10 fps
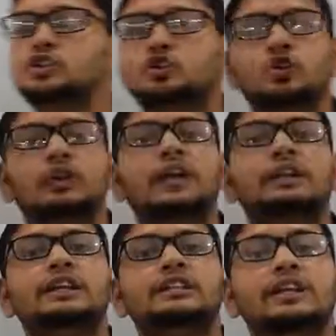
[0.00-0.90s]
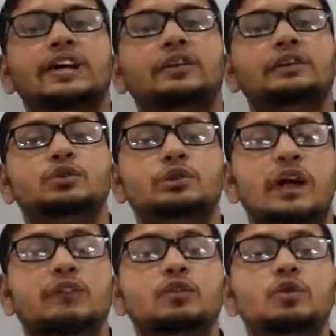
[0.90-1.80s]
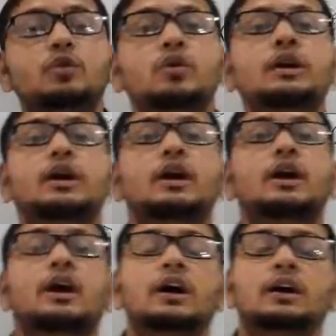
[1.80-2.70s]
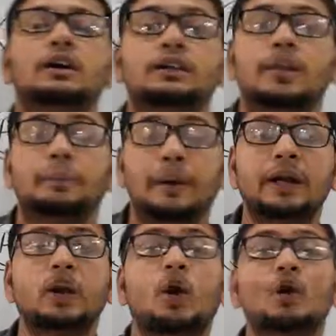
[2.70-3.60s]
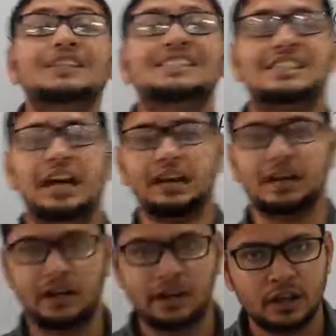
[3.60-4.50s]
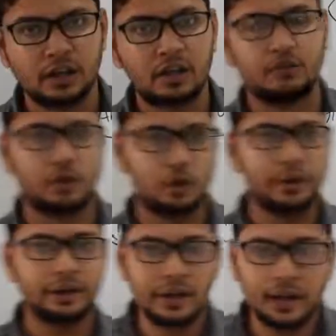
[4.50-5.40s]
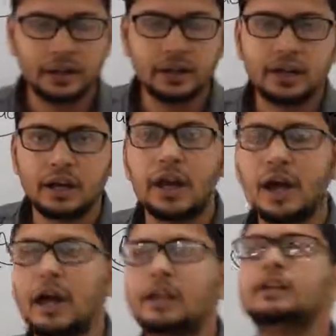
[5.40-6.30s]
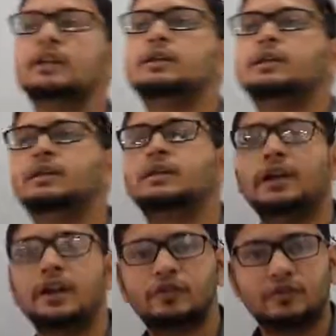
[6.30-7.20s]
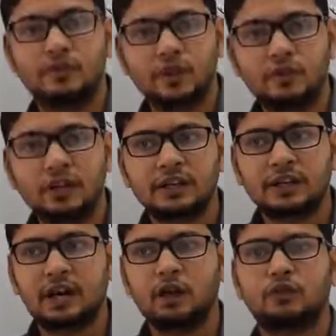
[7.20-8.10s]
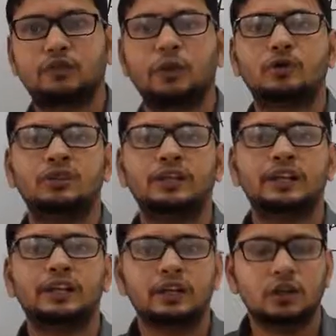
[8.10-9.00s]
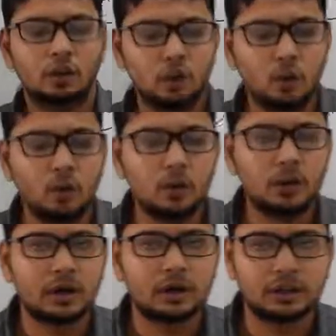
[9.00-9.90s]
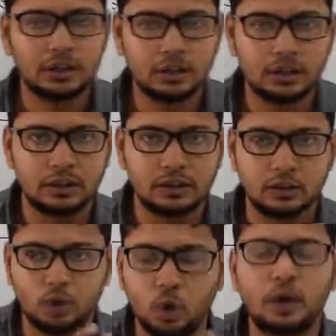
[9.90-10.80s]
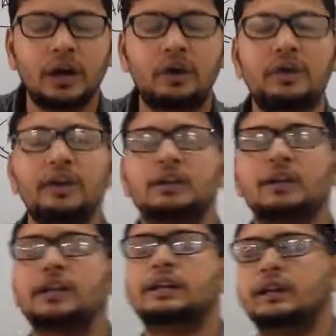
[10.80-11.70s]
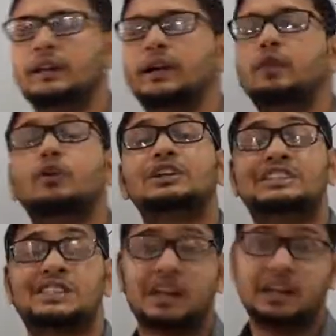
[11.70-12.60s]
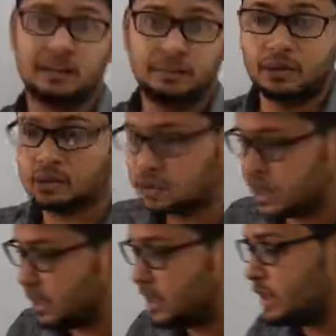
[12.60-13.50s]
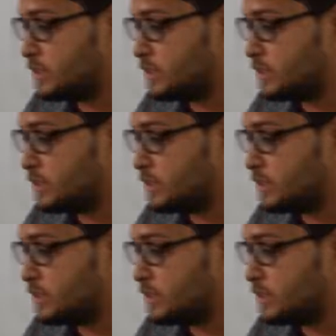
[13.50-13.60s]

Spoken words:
so that these countries don't have to depend on China for doing that. And if we will kind of, because no country in that area wants China, because China